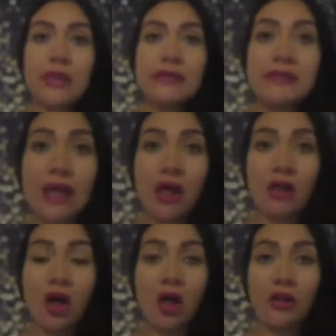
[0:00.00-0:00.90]

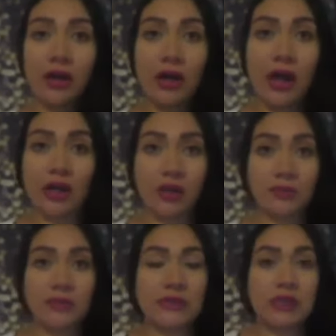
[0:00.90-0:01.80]
sell all their
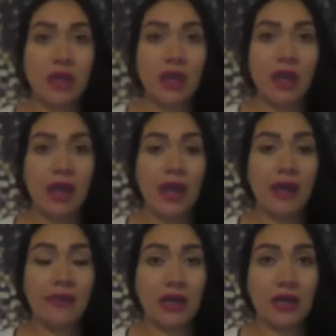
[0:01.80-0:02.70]
items
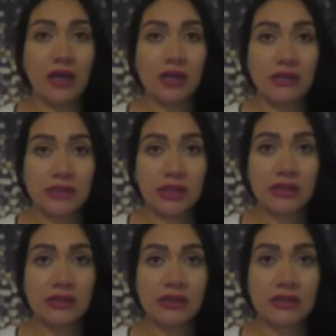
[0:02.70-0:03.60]
at 99
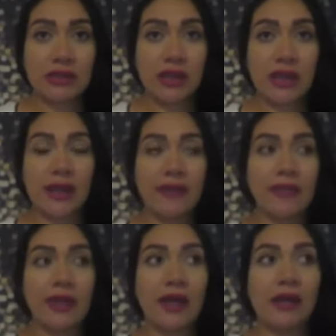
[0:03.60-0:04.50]
cents. And
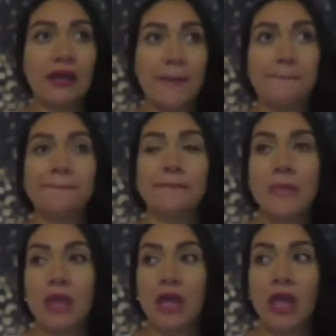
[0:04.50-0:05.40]
then
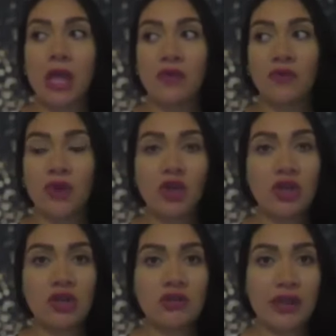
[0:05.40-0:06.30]
a few
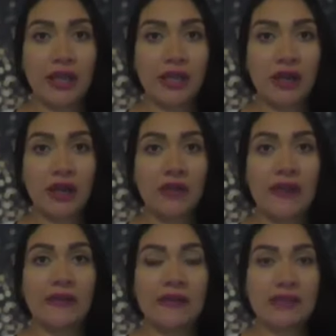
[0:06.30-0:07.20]
years later,
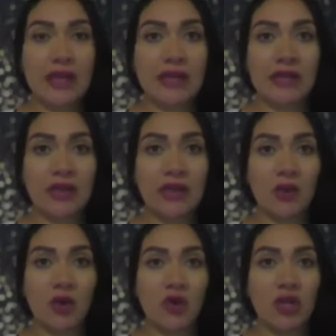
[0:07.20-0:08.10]
they decided that they
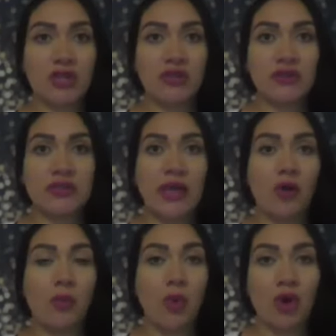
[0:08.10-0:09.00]
were going to
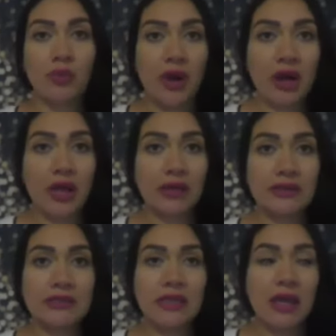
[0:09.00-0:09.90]
sell more
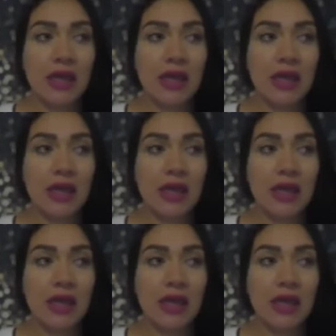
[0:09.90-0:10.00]
products